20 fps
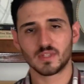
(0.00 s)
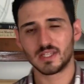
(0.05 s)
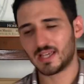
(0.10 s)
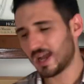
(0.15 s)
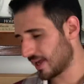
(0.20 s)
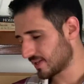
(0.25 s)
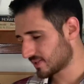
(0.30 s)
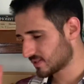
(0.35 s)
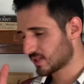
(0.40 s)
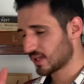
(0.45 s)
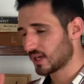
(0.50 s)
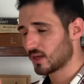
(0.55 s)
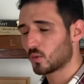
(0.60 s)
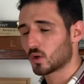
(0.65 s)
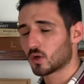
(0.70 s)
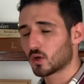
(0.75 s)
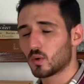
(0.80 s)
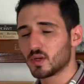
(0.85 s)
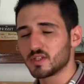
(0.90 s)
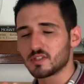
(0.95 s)
Guys, today
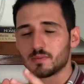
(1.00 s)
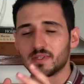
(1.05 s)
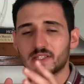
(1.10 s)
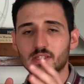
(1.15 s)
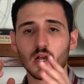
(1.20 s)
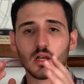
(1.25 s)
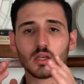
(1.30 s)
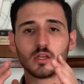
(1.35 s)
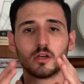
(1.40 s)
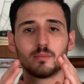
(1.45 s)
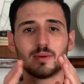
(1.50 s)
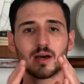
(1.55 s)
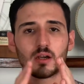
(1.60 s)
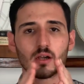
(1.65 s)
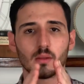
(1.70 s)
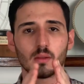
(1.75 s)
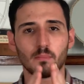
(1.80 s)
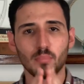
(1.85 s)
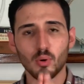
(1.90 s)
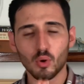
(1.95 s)
we're going to be talking about
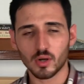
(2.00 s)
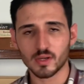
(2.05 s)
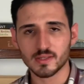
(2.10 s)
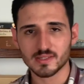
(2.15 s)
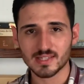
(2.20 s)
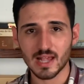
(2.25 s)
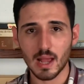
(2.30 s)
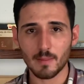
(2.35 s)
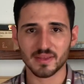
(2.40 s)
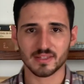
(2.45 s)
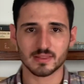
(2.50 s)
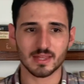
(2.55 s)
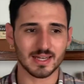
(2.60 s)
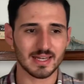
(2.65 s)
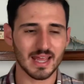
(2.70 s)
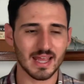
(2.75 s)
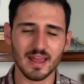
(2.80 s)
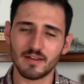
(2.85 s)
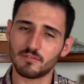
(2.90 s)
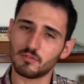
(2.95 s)
an important topic
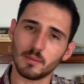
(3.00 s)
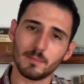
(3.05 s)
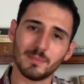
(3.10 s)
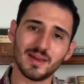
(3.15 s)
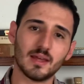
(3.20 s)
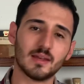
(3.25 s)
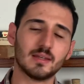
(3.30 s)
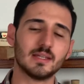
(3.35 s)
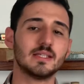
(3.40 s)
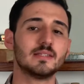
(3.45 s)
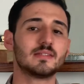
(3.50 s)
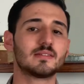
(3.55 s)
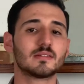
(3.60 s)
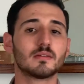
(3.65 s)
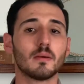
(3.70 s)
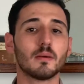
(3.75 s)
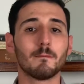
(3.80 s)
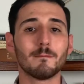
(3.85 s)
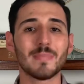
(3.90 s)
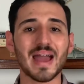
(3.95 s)
that every man needs
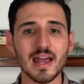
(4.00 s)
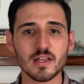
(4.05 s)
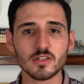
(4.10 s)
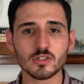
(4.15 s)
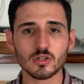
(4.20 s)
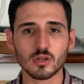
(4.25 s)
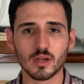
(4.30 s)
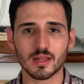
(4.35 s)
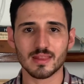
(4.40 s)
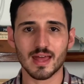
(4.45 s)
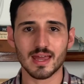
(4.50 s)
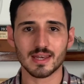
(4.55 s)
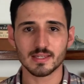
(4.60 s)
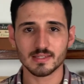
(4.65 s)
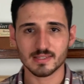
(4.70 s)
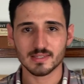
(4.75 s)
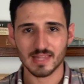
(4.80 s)
to master, and that is